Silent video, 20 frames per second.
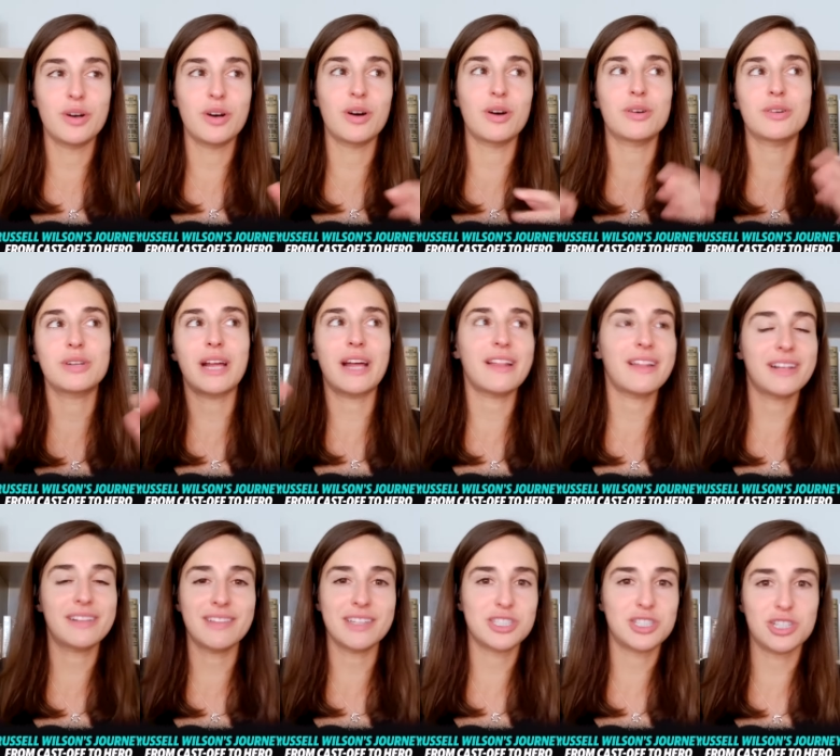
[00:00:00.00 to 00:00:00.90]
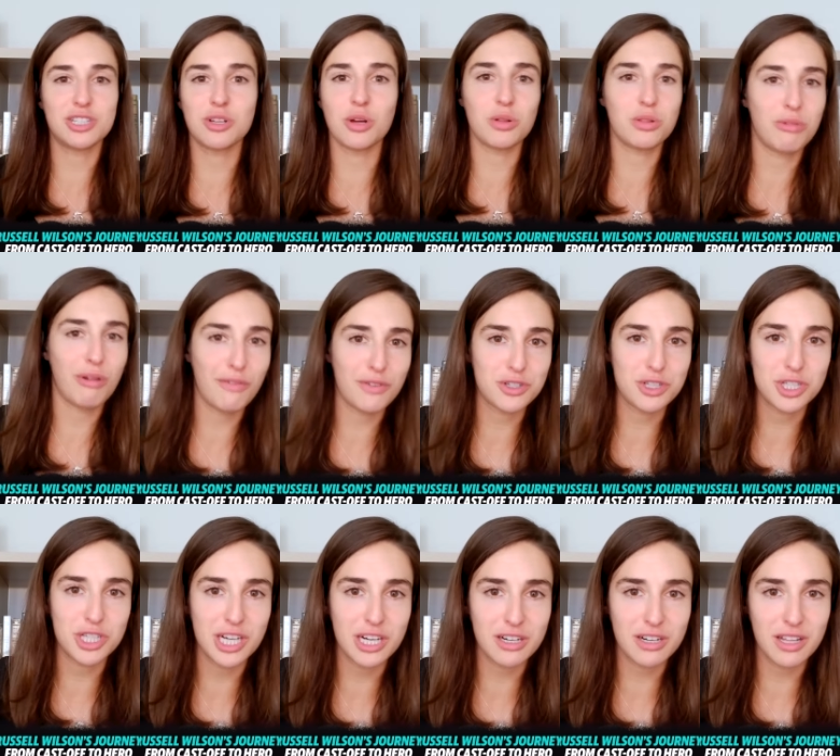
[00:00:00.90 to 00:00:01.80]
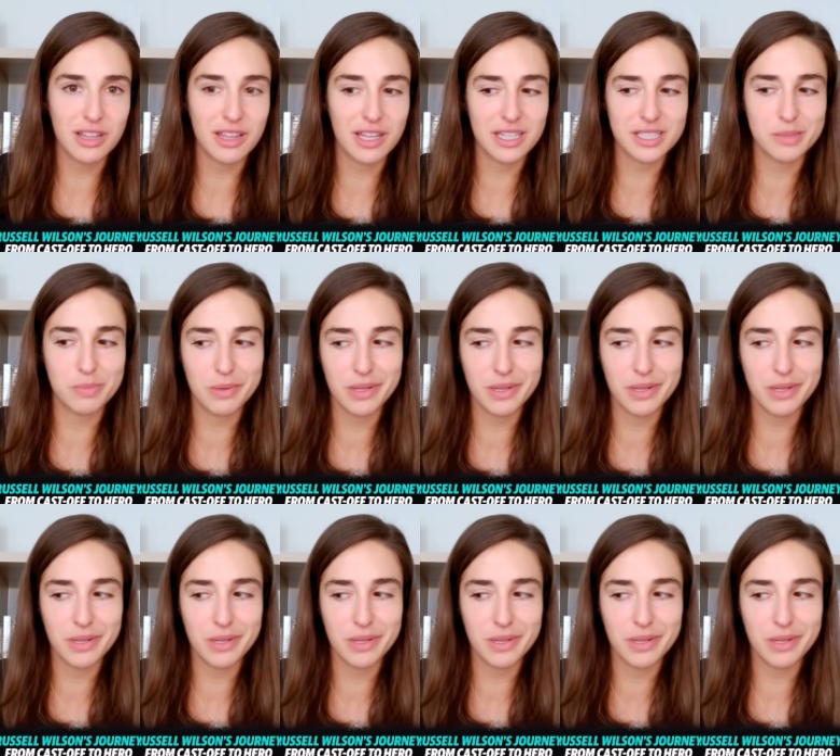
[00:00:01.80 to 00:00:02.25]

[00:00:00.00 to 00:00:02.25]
oh, yeah, like, let's just go through everyone's charity things.